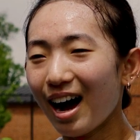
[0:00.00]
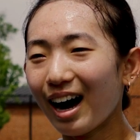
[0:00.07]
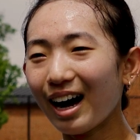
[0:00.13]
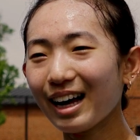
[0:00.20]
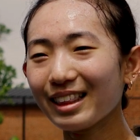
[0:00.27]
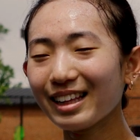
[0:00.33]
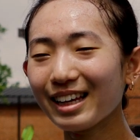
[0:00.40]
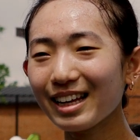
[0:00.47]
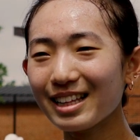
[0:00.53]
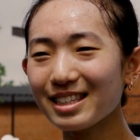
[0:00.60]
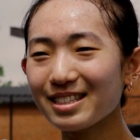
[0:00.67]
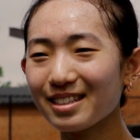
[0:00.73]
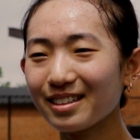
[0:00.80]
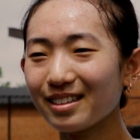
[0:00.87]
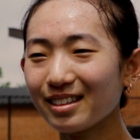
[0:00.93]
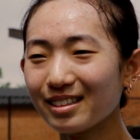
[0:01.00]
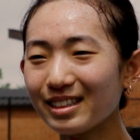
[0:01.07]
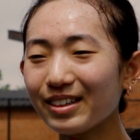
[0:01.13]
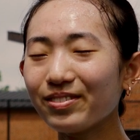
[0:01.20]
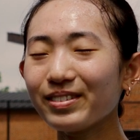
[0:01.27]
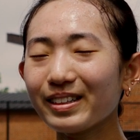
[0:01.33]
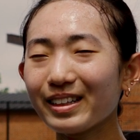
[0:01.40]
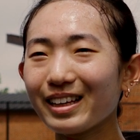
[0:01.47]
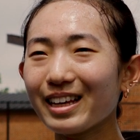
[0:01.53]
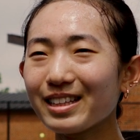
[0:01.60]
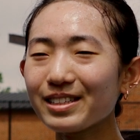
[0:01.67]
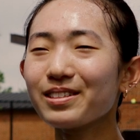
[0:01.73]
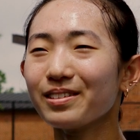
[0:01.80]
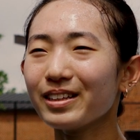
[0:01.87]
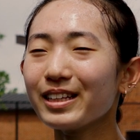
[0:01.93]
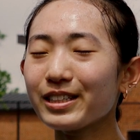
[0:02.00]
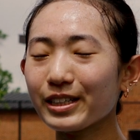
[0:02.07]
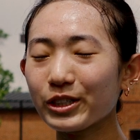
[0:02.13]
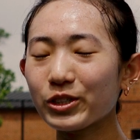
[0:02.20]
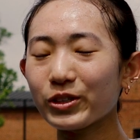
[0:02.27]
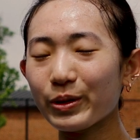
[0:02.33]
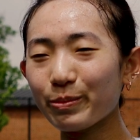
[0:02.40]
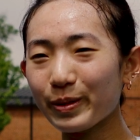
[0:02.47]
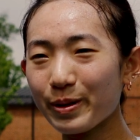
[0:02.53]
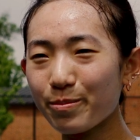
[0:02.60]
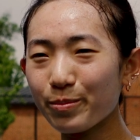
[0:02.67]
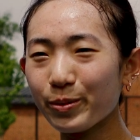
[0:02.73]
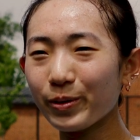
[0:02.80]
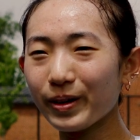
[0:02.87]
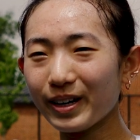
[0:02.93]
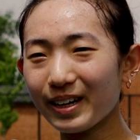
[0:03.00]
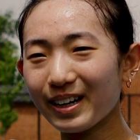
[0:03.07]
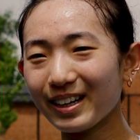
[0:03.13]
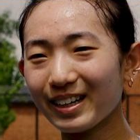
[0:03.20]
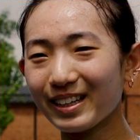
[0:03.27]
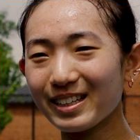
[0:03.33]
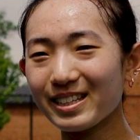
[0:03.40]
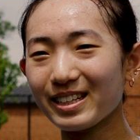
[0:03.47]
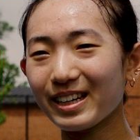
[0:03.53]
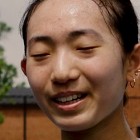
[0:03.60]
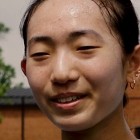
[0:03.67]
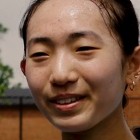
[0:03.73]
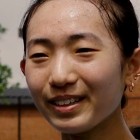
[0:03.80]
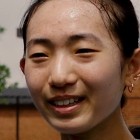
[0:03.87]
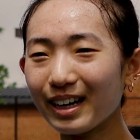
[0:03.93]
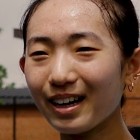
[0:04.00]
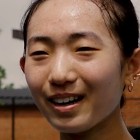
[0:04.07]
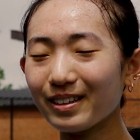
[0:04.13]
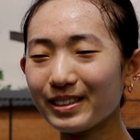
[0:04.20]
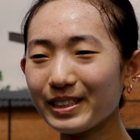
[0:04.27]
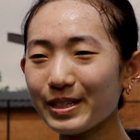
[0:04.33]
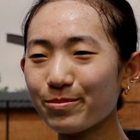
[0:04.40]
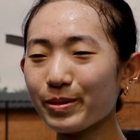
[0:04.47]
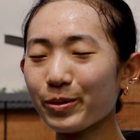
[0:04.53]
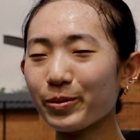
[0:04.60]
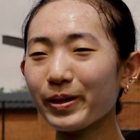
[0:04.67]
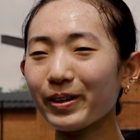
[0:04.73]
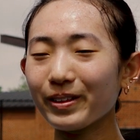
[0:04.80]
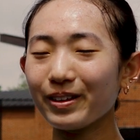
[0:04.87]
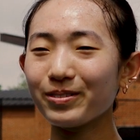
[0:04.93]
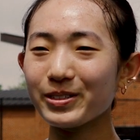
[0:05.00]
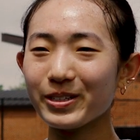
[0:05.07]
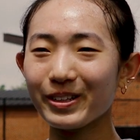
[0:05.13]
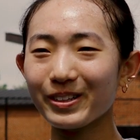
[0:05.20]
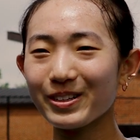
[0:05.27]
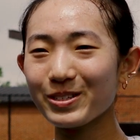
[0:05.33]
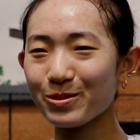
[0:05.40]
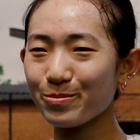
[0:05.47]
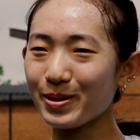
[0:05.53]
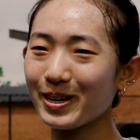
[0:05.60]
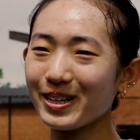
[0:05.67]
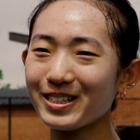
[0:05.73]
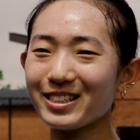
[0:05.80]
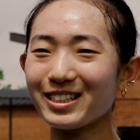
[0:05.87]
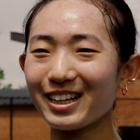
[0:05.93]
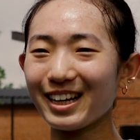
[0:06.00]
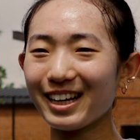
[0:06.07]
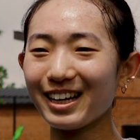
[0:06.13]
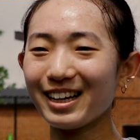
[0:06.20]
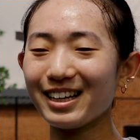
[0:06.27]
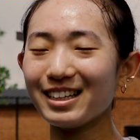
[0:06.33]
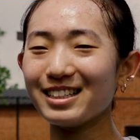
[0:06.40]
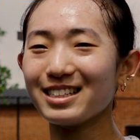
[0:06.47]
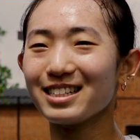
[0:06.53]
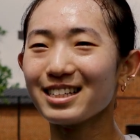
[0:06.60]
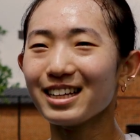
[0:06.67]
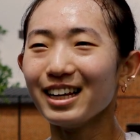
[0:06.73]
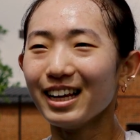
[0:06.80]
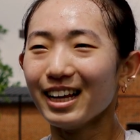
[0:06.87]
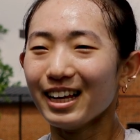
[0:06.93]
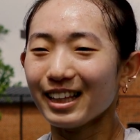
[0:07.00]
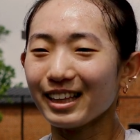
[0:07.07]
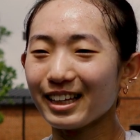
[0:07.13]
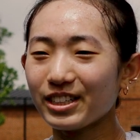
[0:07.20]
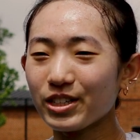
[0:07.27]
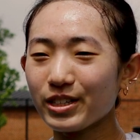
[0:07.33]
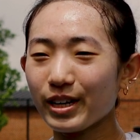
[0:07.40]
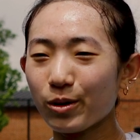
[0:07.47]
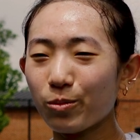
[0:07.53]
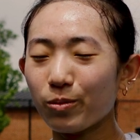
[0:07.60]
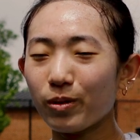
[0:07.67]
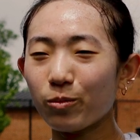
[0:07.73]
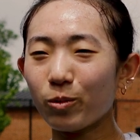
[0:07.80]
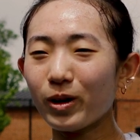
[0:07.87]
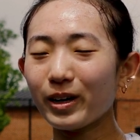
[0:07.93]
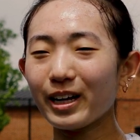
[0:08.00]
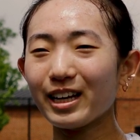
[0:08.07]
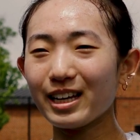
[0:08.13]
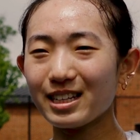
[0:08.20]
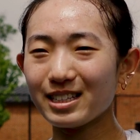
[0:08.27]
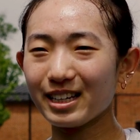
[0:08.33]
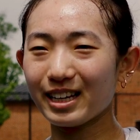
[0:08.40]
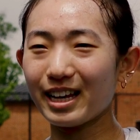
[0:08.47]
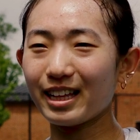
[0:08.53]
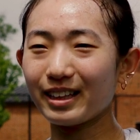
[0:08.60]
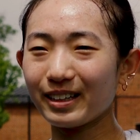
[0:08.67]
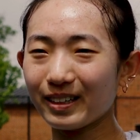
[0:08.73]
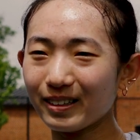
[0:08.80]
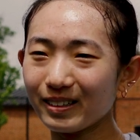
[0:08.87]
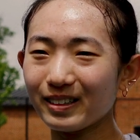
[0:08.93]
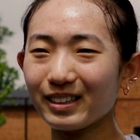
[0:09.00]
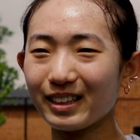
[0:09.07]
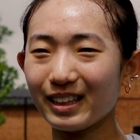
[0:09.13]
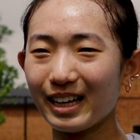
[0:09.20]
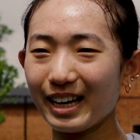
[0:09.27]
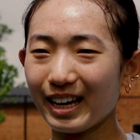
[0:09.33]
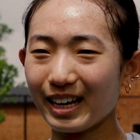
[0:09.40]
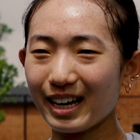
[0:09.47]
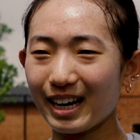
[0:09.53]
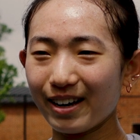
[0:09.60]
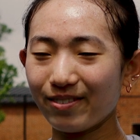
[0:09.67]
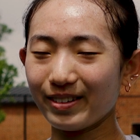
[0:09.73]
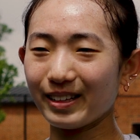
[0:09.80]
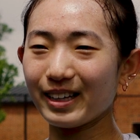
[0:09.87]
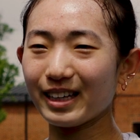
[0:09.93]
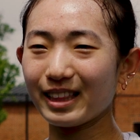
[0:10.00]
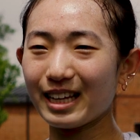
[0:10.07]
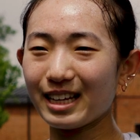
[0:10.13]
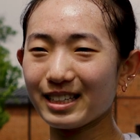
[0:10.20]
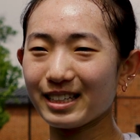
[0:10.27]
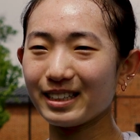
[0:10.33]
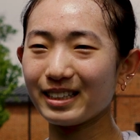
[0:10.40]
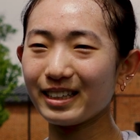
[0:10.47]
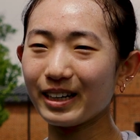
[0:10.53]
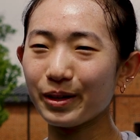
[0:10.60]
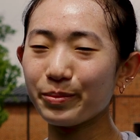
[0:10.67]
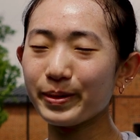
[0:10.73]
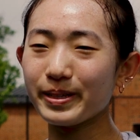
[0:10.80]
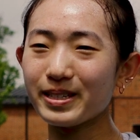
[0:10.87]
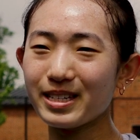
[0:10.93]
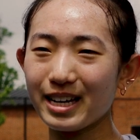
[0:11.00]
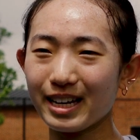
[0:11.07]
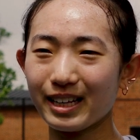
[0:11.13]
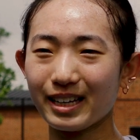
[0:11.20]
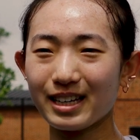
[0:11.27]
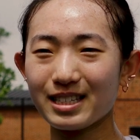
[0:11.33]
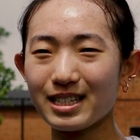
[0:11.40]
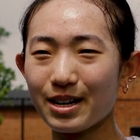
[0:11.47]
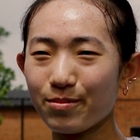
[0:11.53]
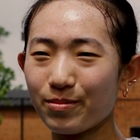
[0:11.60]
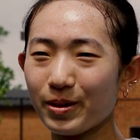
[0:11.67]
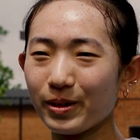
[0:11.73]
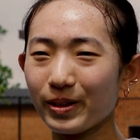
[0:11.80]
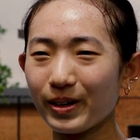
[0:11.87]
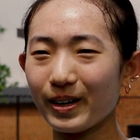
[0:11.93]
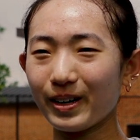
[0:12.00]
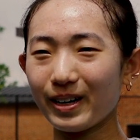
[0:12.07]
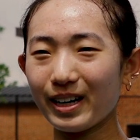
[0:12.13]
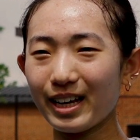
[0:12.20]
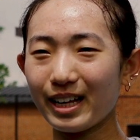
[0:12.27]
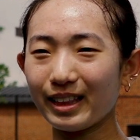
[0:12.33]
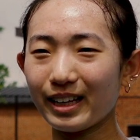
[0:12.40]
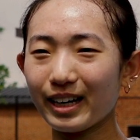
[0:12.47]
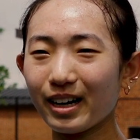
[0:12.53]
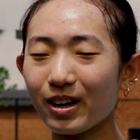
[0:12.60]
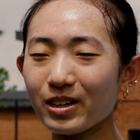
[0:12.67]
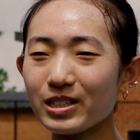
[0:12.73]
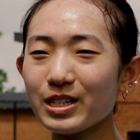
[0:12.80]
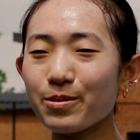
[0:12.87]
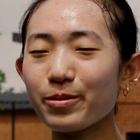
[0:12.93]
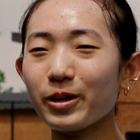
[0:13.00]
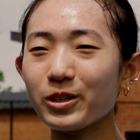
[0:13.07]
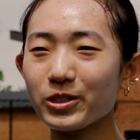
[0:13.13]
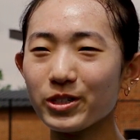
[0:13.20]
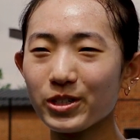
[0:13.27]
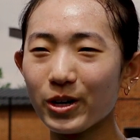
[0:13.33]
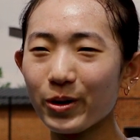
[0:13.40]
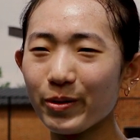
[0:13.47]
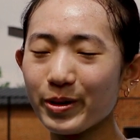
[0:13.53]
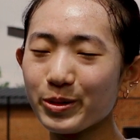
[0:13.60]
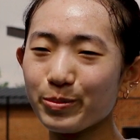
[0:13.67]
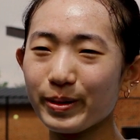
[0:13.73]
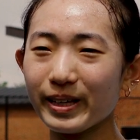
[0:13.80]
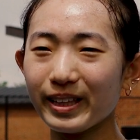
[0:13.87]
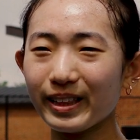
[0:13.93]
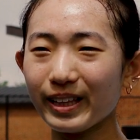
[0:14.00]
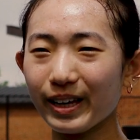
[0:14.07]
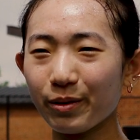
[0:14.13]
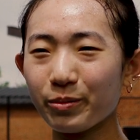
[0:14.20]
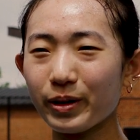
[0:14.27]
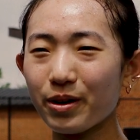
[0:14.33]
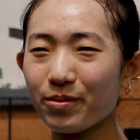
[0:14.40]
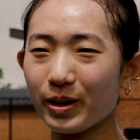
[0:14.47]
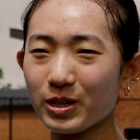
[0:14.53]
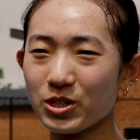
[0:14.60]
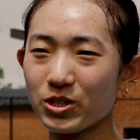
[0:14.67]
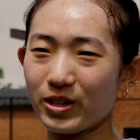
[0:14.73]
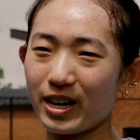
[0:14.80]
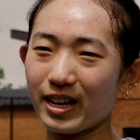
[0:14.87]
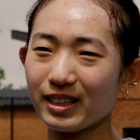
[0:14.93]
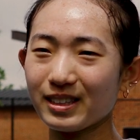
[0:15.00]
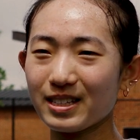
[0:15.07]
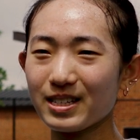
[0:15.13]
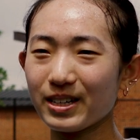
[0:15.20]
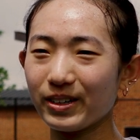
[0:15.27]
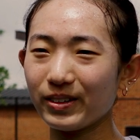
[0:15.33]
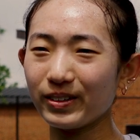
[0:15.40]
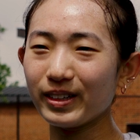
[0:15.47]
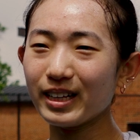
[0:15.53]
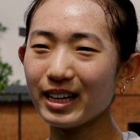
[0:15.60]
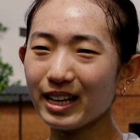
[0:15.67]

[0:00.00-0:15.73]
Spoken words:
I think it's definitely, it's extremely important because, like, our team, like, we all love each other so much, and, like, just, like, wanting it together, like, I feel like that's gonna help us take, like, a step further. And, like, our team culture has always been, like, one of our strengths, so,